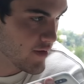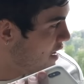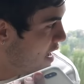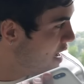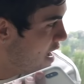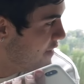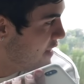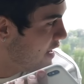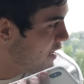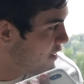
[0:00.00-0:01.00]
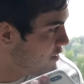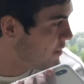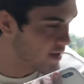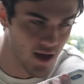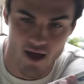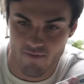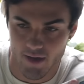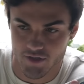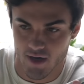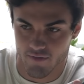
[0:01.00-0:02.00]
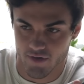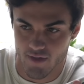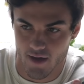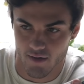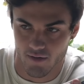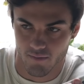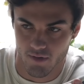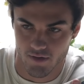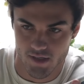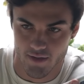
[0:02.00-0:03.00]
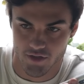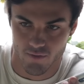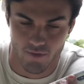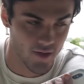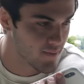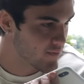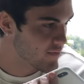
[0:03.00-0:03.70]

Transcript: Yeah. And then uh, you'll be like, yeah, I'll have my driver do that. He'll, he'll send that shortly.